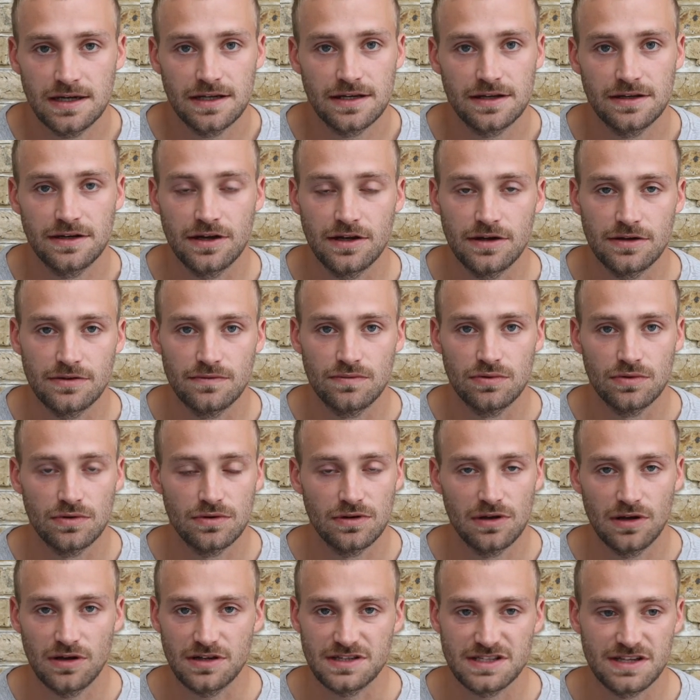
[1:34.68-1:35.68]
you know,
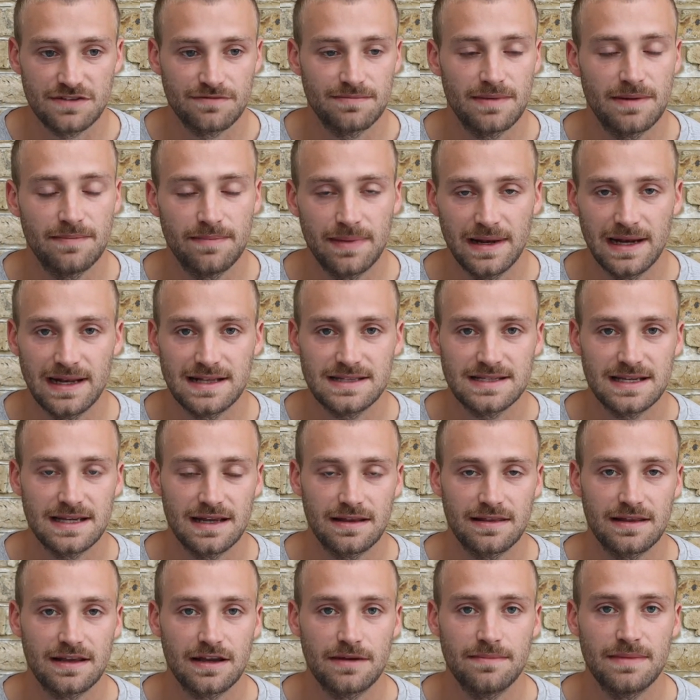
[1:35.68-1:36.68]
loss of mobility,
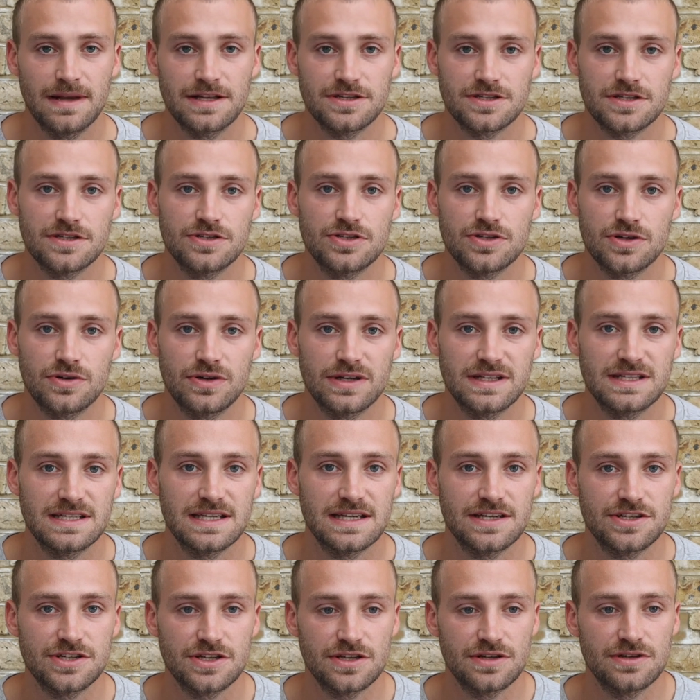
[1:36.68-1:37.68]
I think I mentioned joint
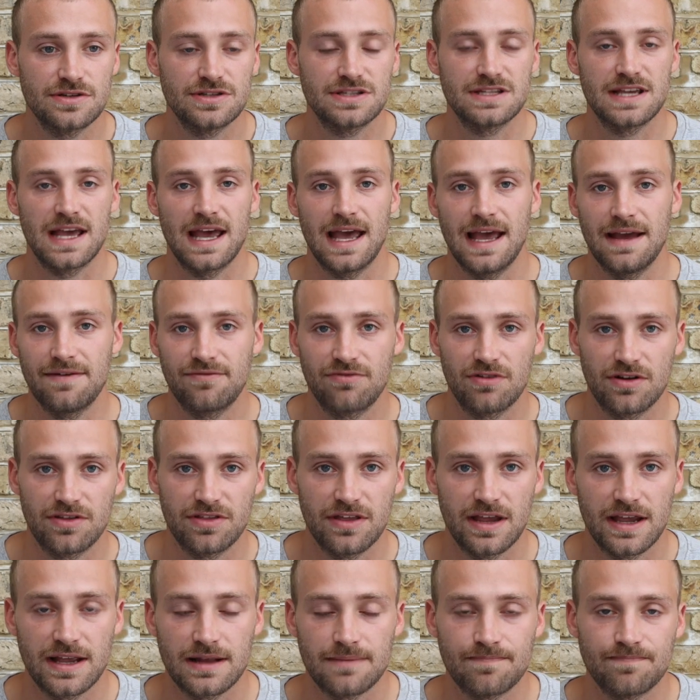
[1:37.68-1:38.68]
issues,
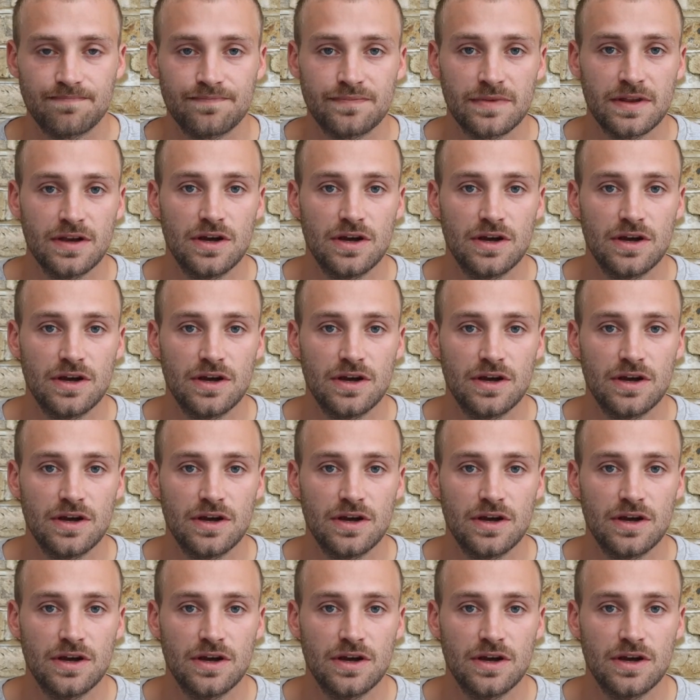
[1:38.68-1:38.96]
everything.